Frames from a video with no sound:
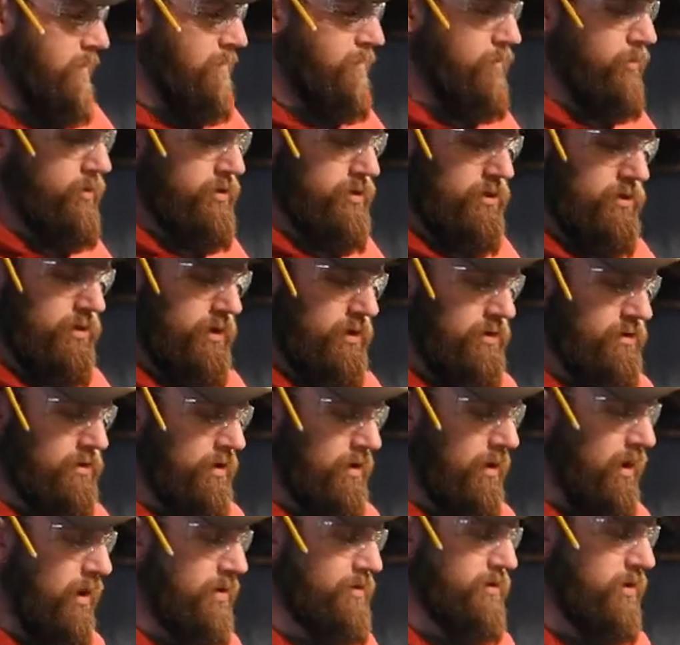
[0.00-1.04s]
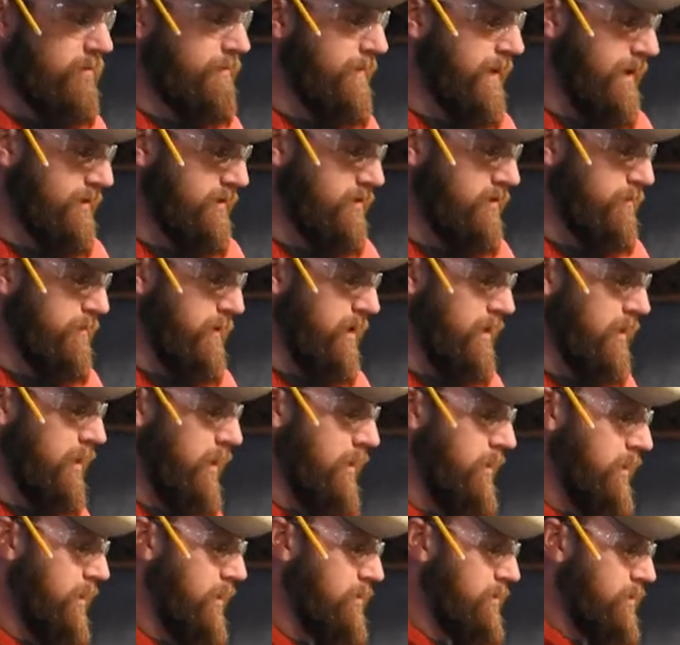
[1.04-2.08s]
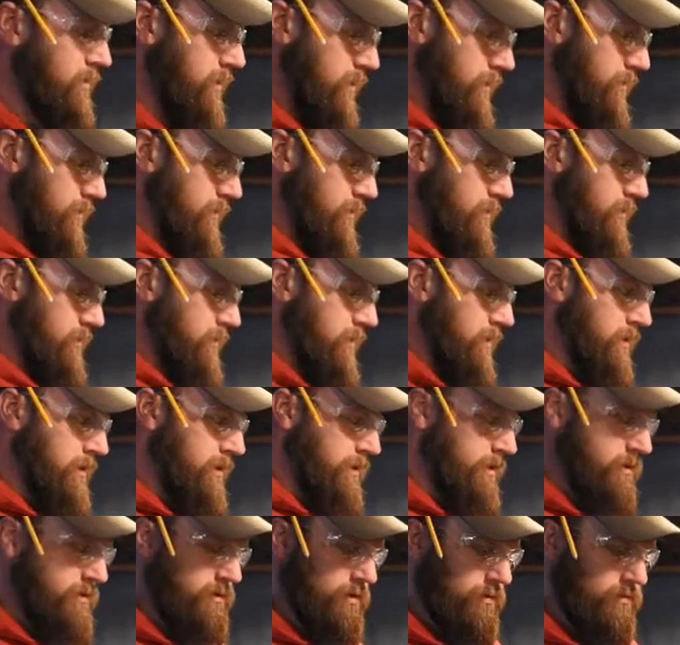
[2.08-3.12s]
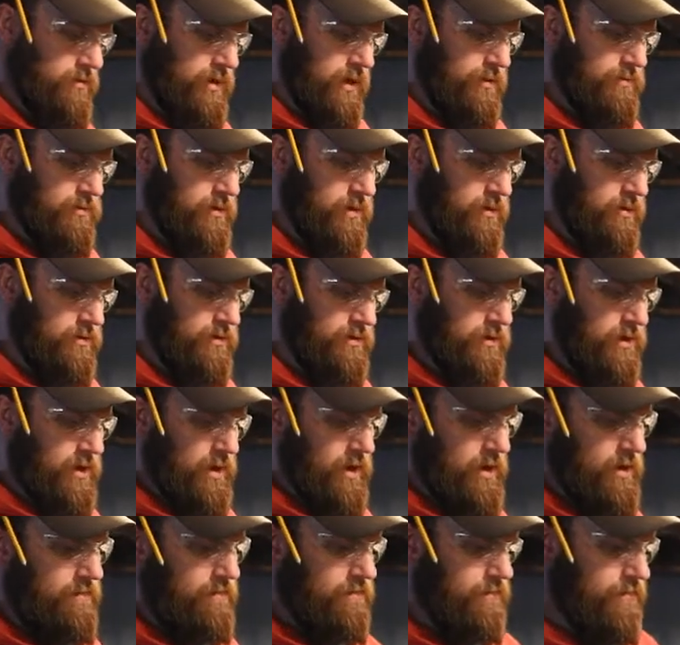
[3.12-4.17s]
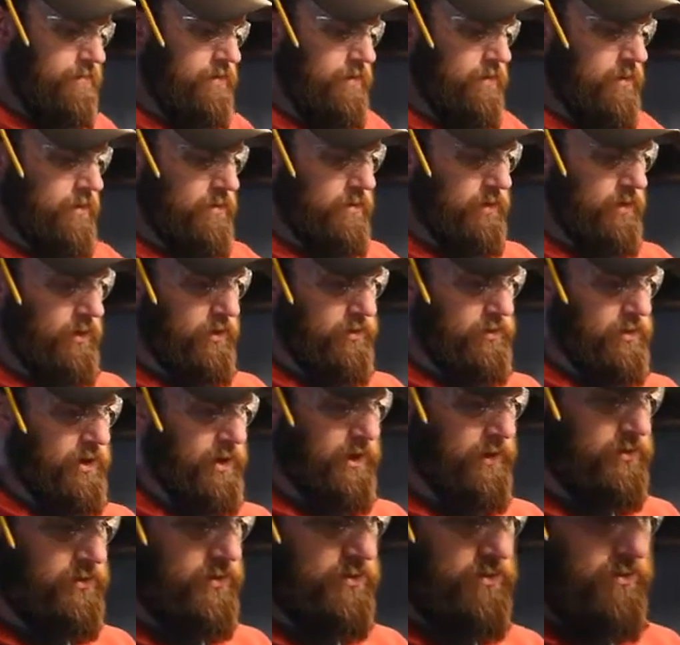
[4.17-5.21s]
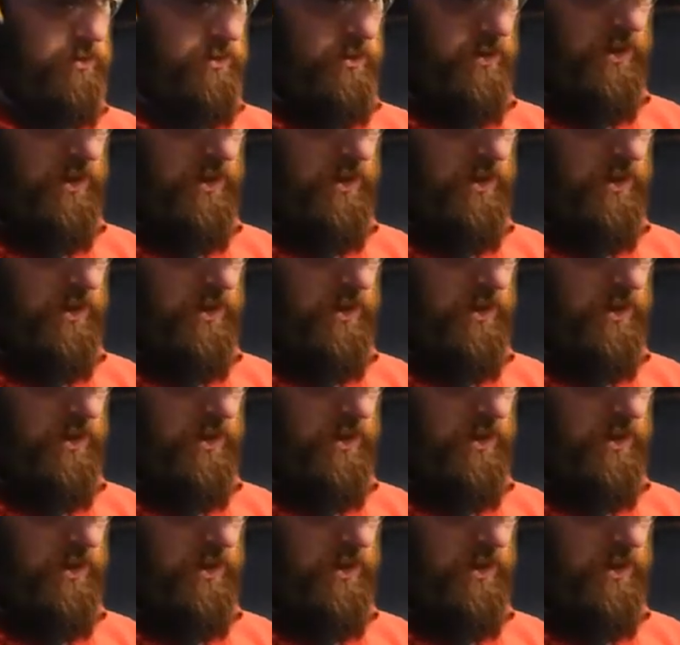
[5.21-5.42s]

Push sticks are also meant to be cut into. Sometimes you can see little cuts